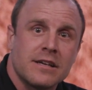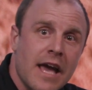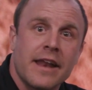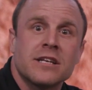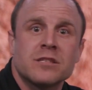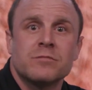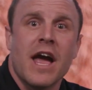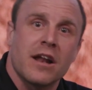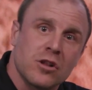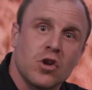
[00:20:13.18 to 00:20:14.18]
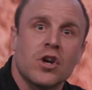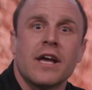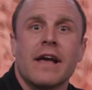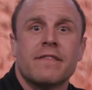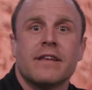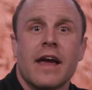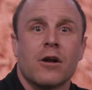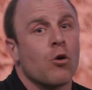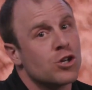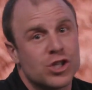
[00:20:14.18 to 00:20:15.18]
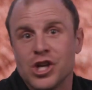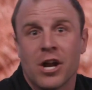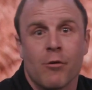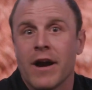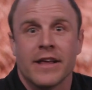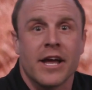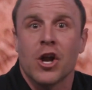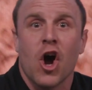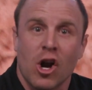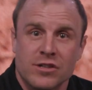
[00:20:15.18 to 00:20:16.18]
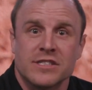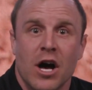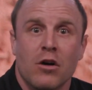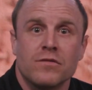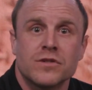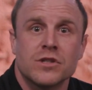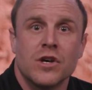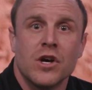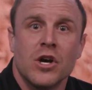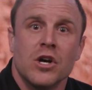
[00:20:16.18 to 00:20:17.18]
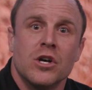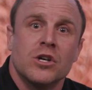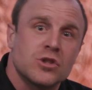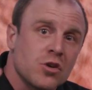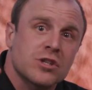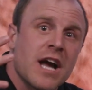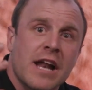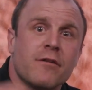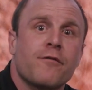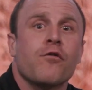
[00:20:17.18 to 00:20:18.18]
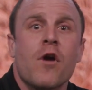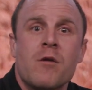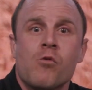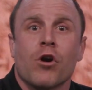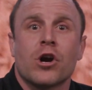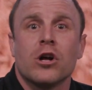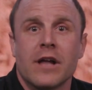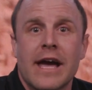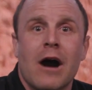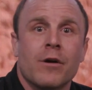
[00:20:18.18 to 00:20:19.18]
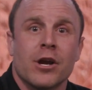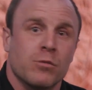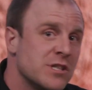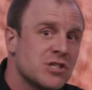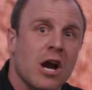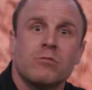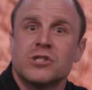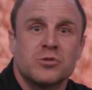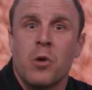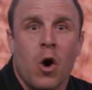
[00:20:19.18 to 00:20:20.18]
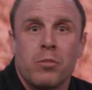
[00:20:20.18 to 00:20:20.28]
Getting some data, looking at the data, or generating it ourselves. So there's kind of a framework I'll lay out here. We start with small